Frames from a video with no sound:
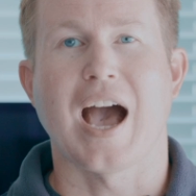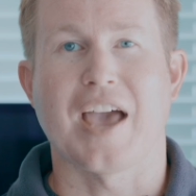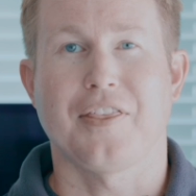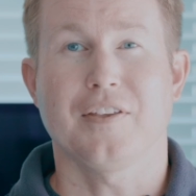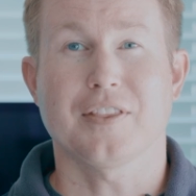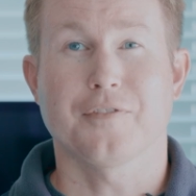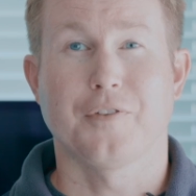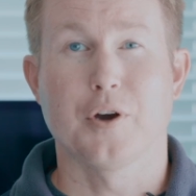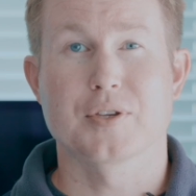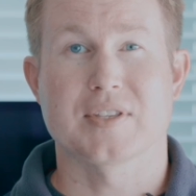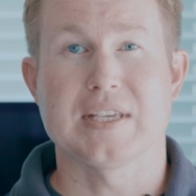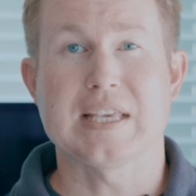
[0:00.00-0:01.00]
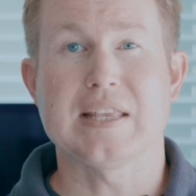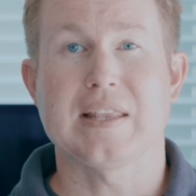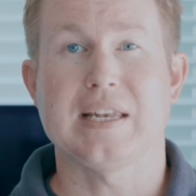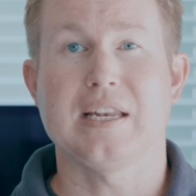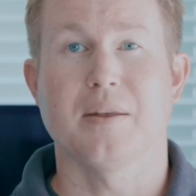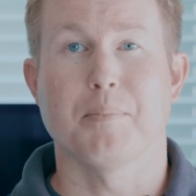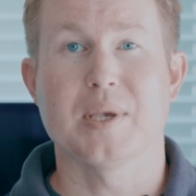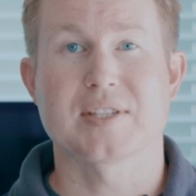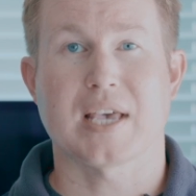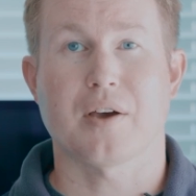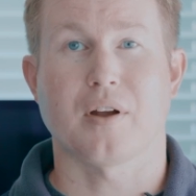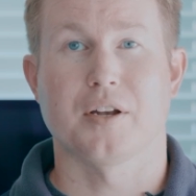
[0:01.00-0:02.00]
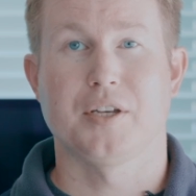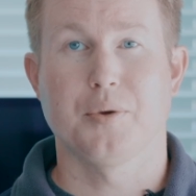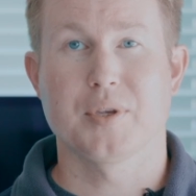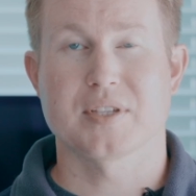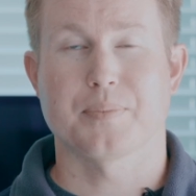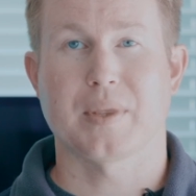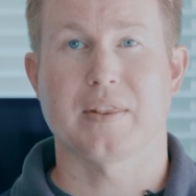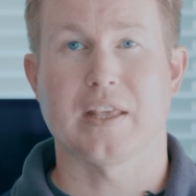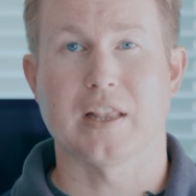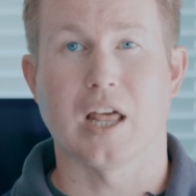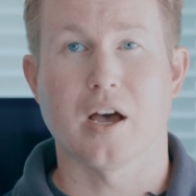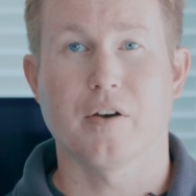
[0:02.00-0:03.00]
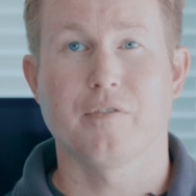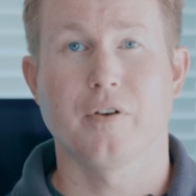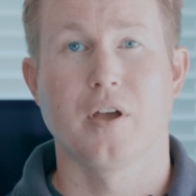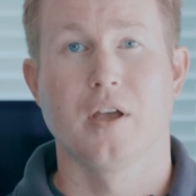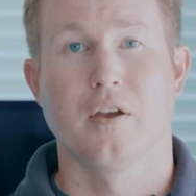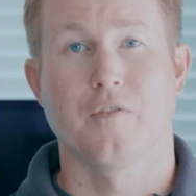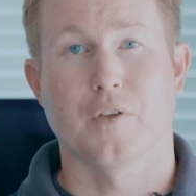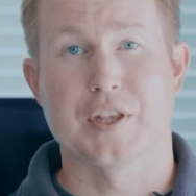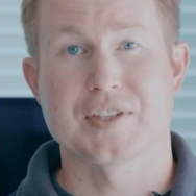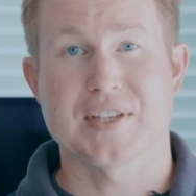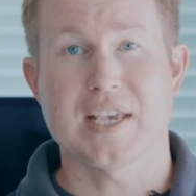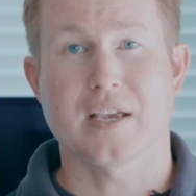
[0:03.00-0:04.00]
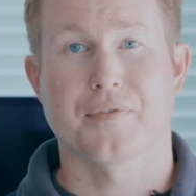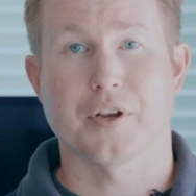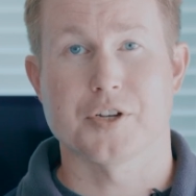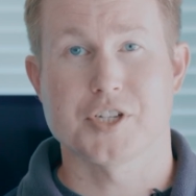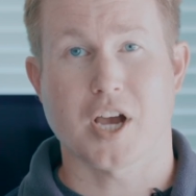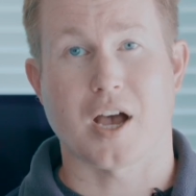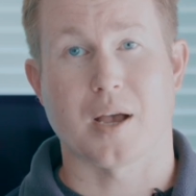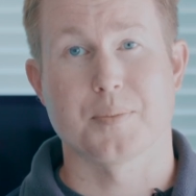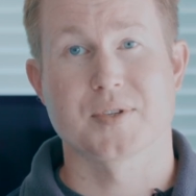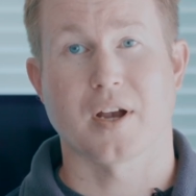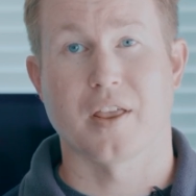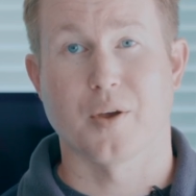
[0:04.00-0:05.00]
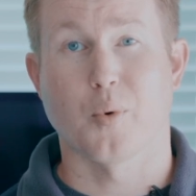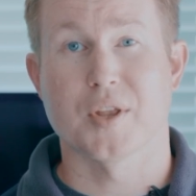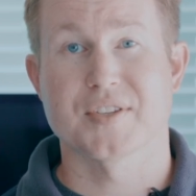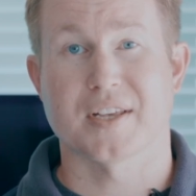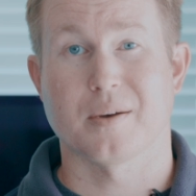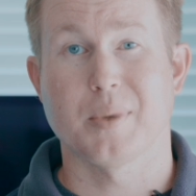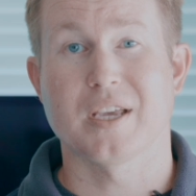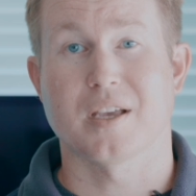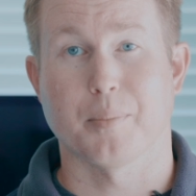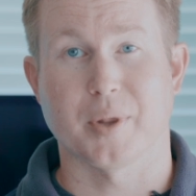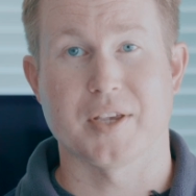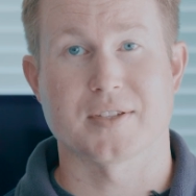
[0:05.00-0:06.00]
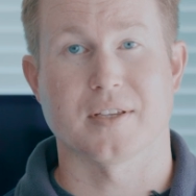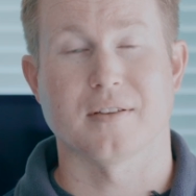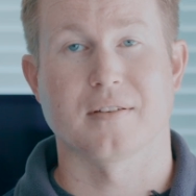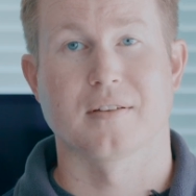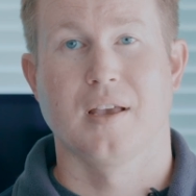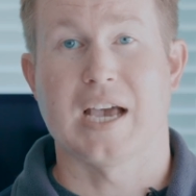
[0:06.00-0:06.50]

I think the folks thinking they need to miss out on doing something they love for the sake of their jobs are the ones that are being complacent.